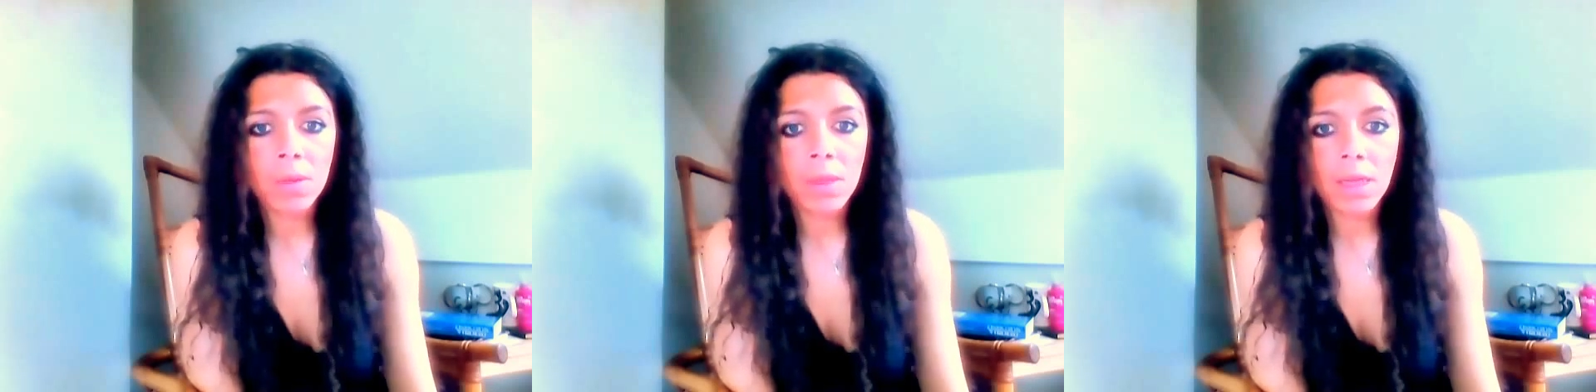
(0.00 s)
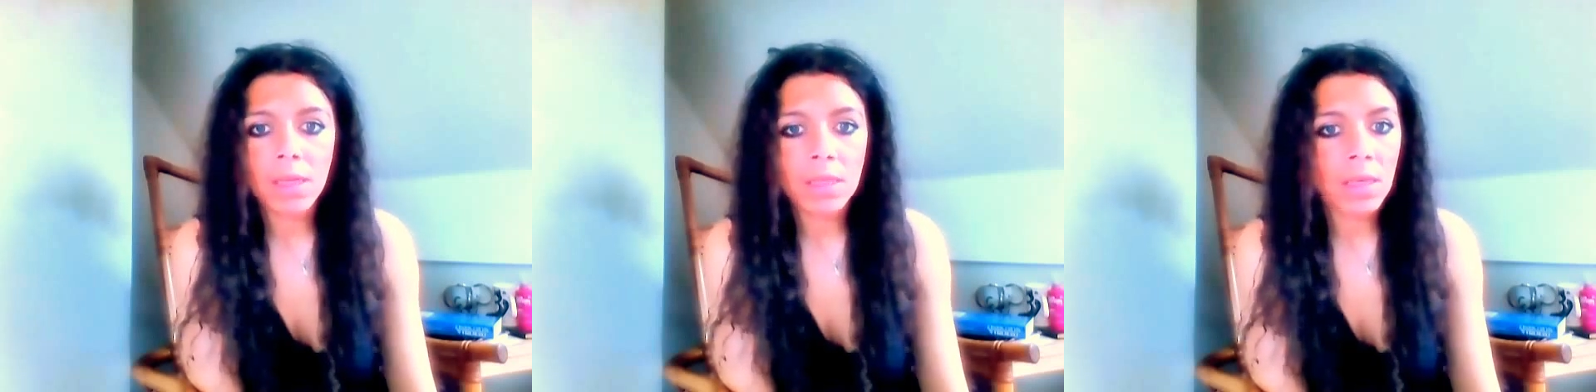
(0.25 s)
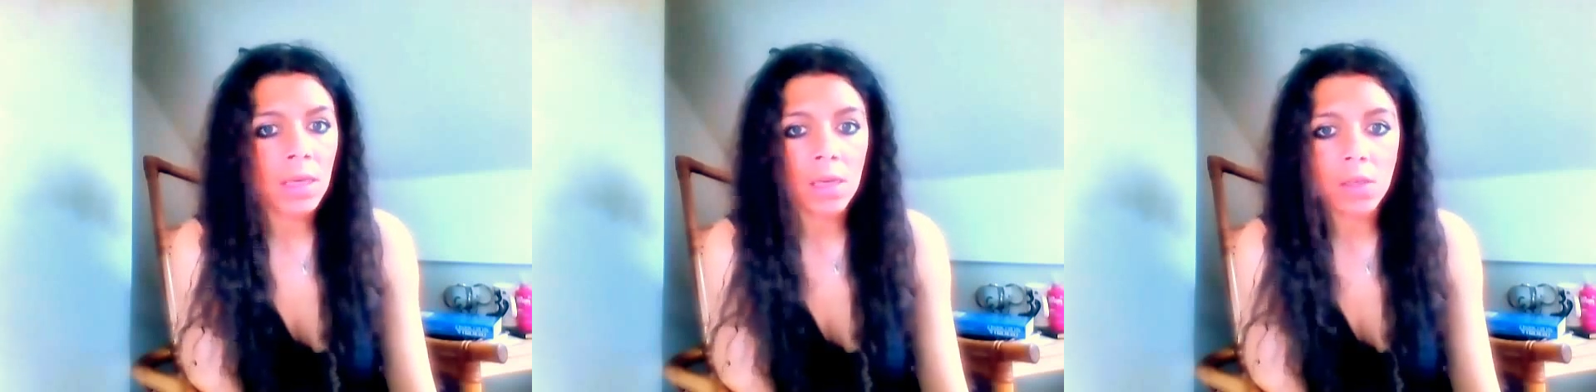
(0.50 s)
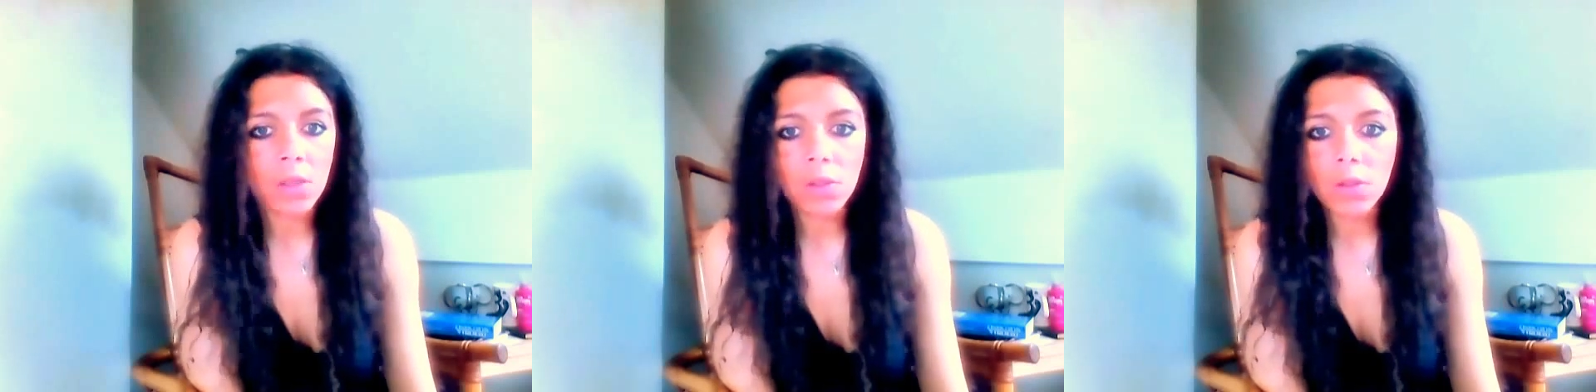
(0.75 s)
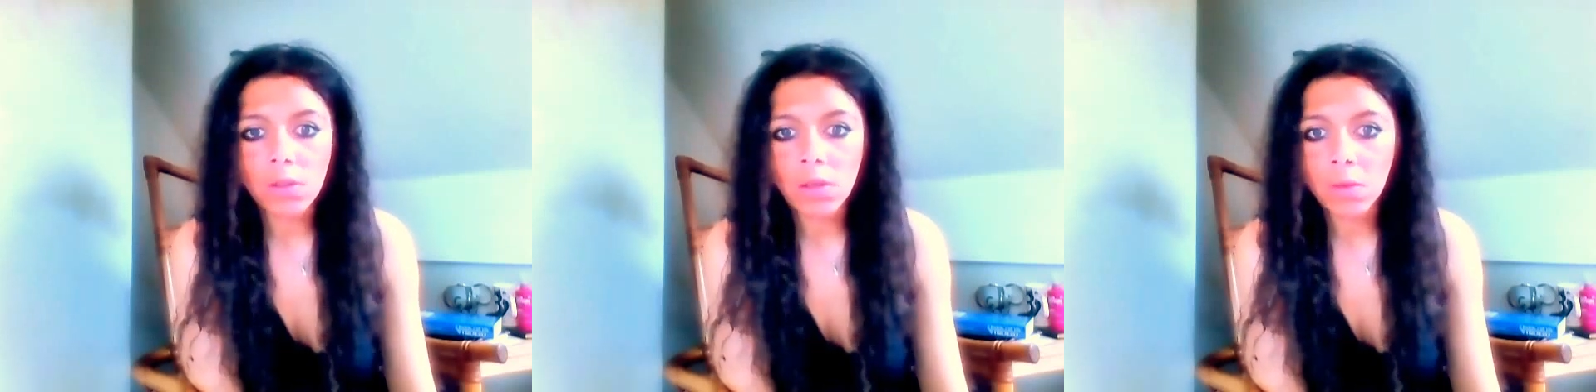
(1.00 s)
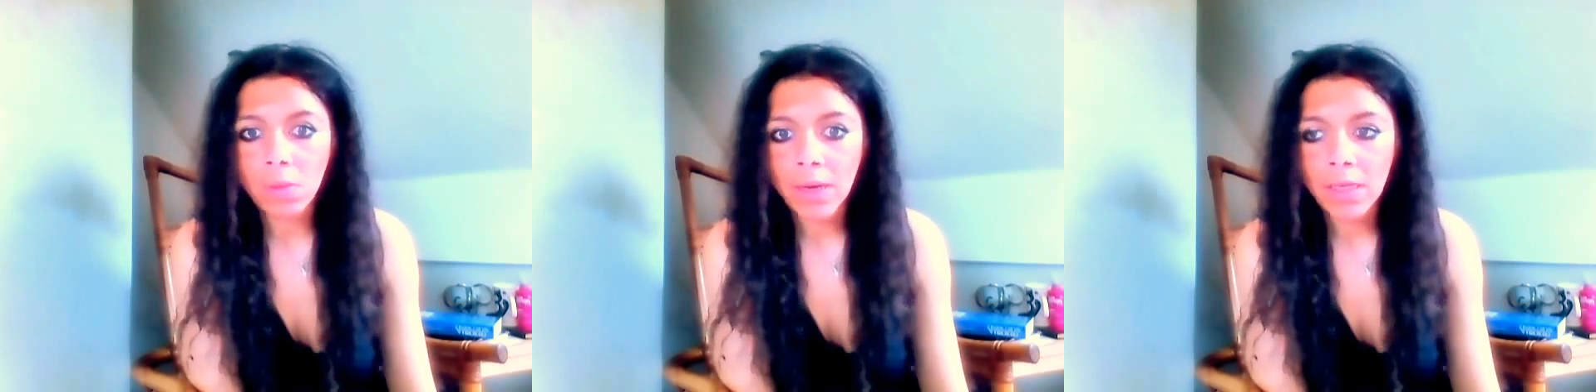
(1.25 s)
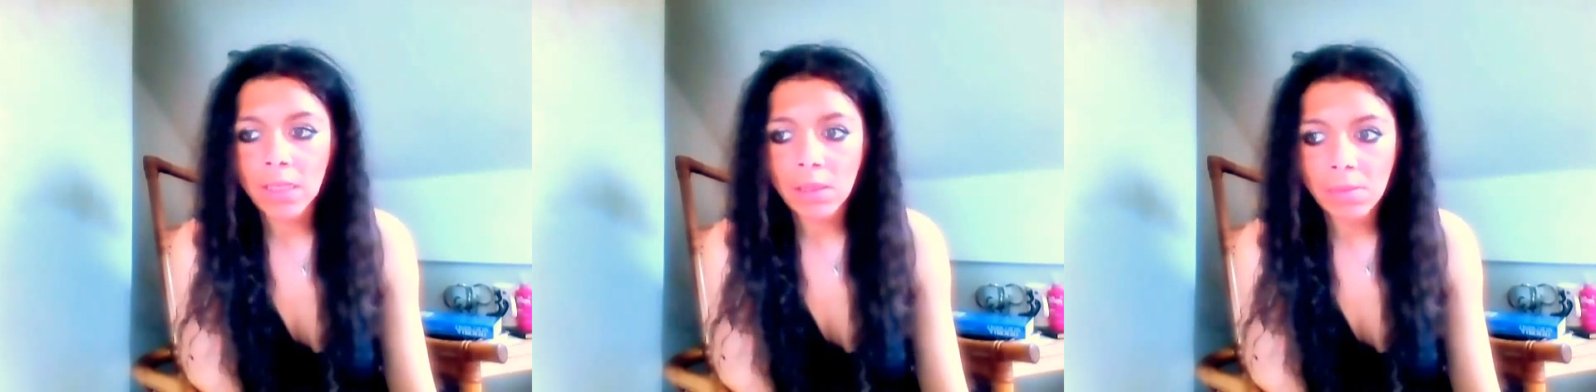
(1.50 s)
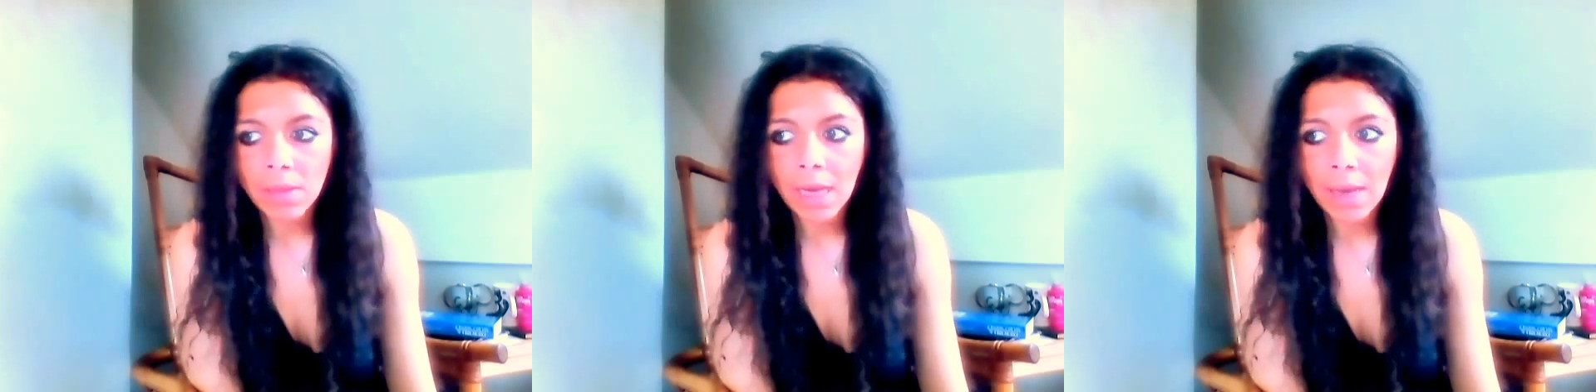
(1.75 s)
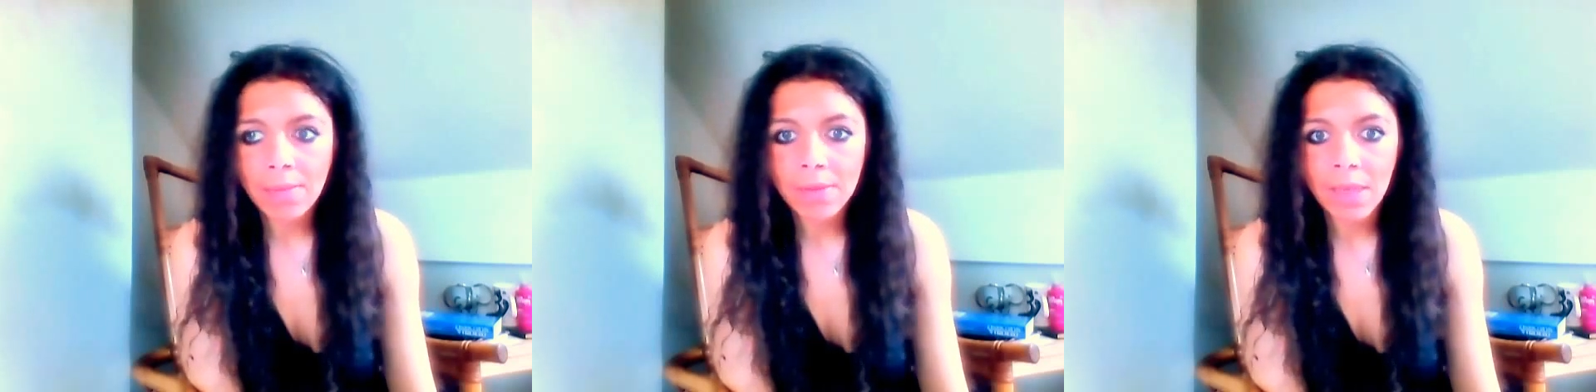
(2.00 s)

But what would that teach?